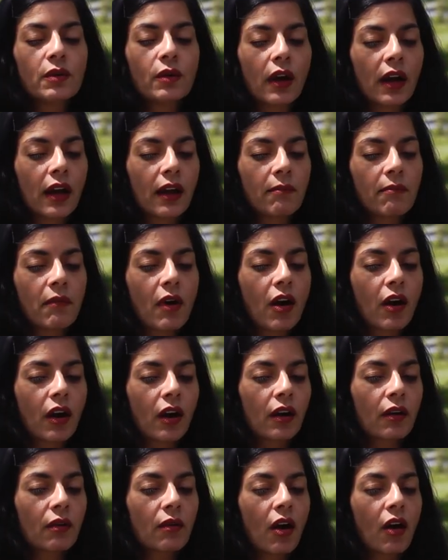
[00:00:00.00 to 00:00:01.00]

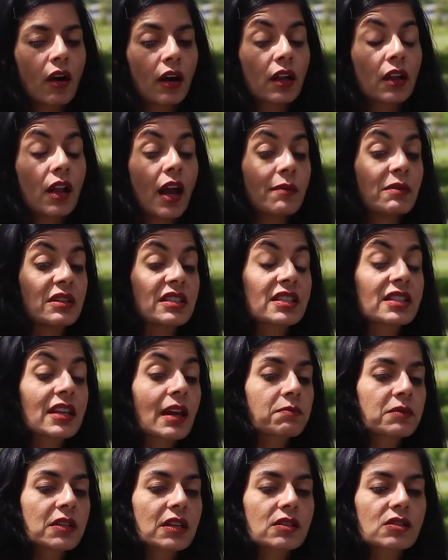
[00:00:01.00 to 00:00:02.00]
are climate
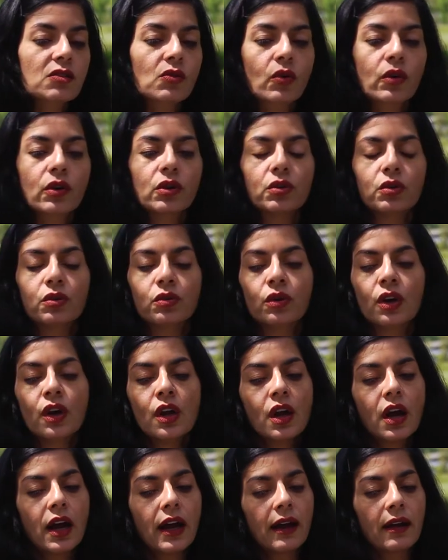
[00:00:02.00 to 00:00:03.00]
skeptics, or who
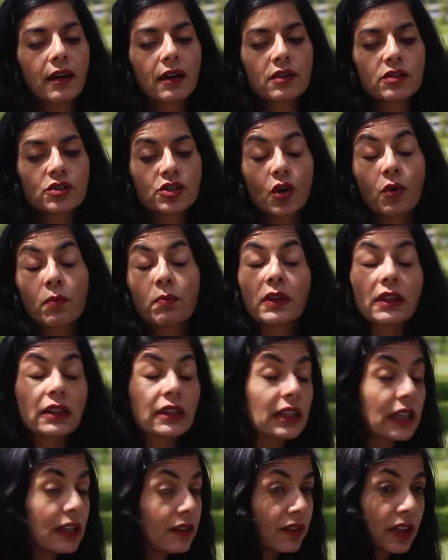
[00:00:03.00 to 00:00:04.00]
don't
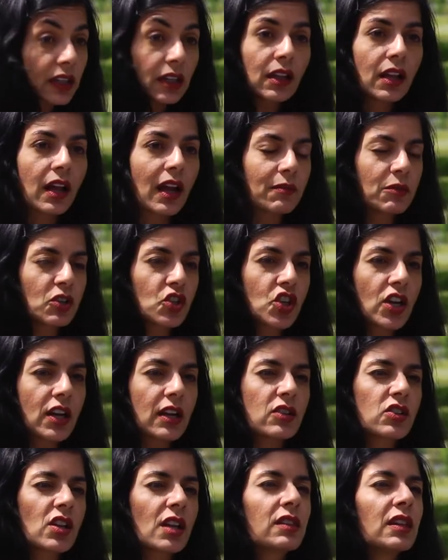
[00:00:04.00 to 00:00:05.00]
believe in climate
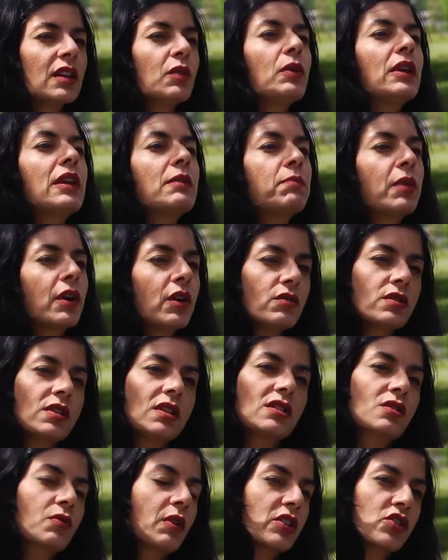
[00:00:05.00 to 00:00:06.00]
change, I think we can pose
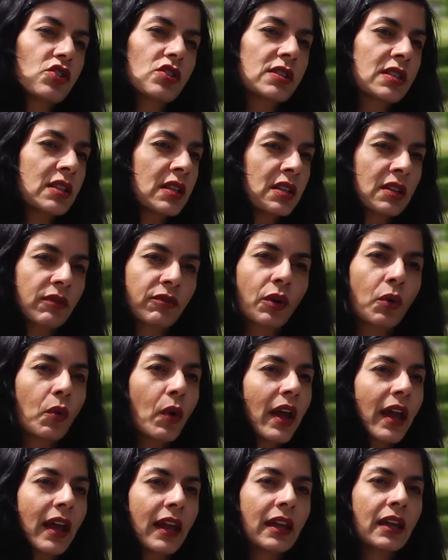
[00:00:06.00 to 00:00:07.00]
these questions in a different
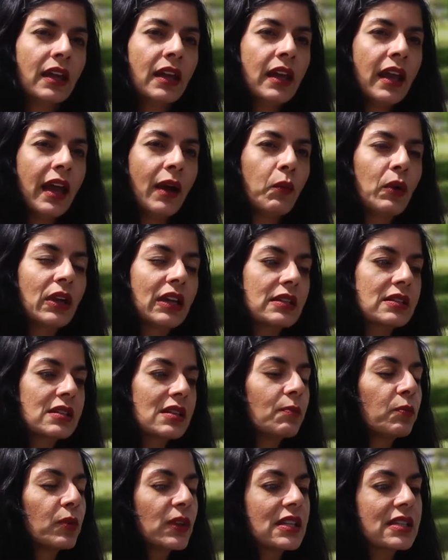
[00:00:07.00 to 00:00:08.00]
way. And we can
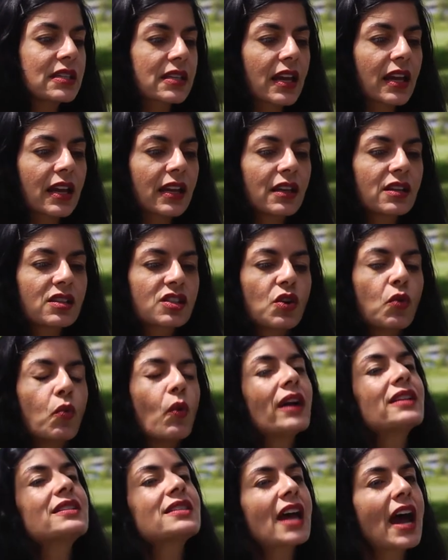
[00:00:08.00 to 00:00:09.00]
simply say, so
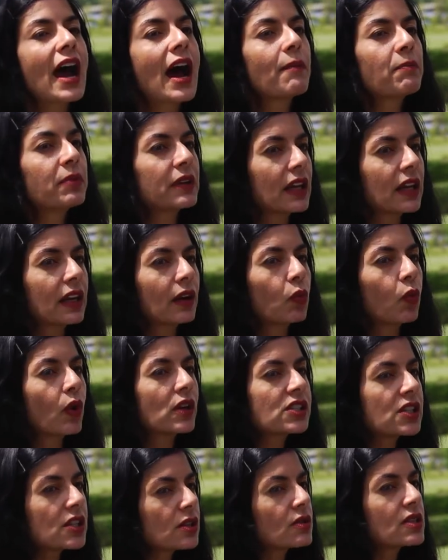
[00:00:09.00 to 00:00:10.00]
what's happening?
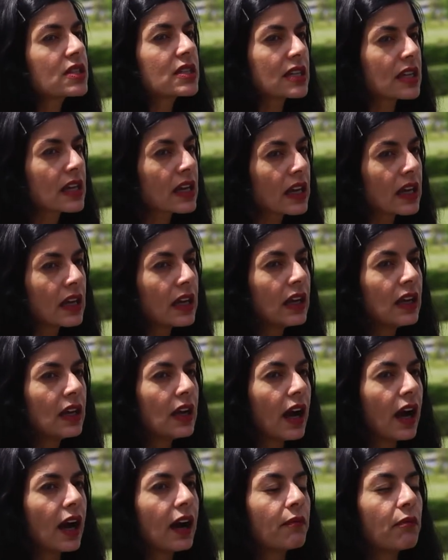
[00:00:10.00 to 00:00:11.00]
What do you see?
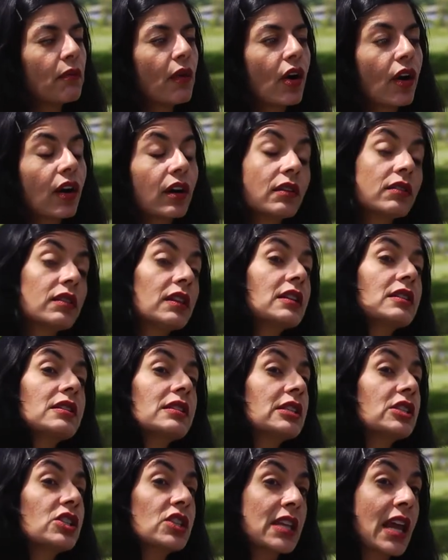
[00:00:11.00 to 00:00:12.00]
Are things
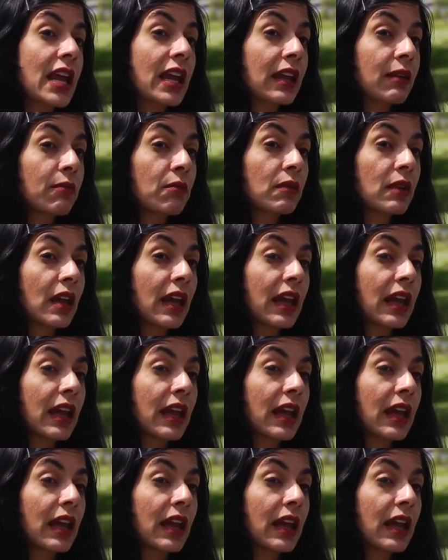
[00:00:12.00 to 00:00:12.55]
the same?